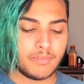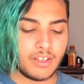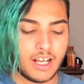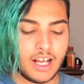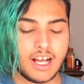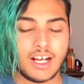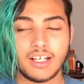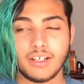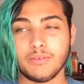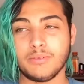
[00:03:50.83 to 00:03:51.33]

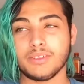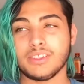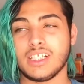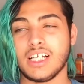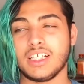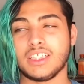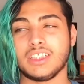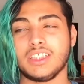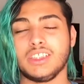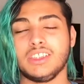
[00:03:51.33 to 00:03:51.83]
I was
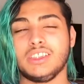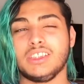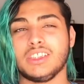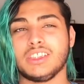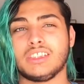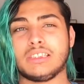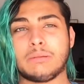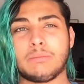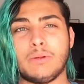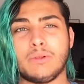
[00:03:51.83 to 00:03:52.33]
actually
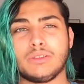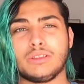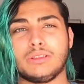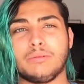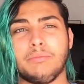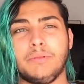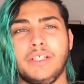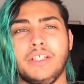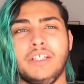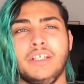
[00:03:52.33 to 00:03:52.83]
just supposed
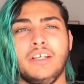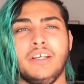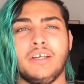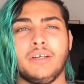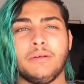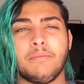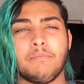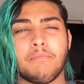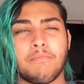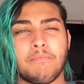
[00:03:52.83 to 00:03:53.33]
to be
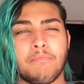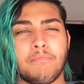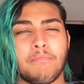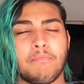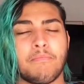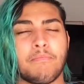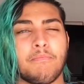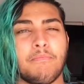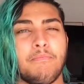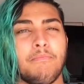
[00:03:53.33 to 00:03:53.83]

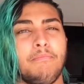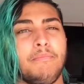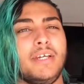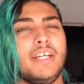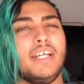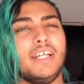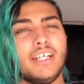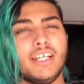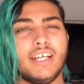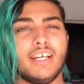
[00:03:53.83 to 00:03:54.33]

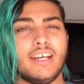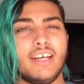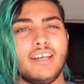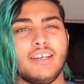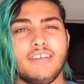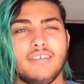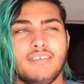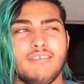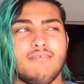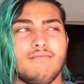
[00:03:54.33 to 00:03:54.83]
me
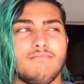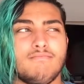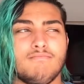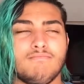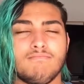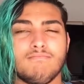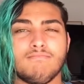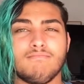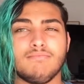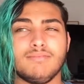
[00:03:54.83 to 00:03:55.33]
and
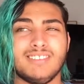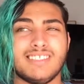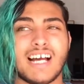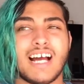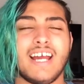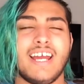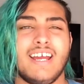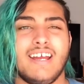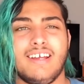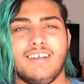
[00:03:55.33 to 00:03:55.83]

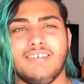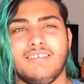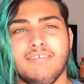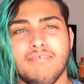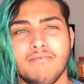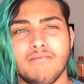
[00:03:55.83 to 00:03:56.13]
Diane.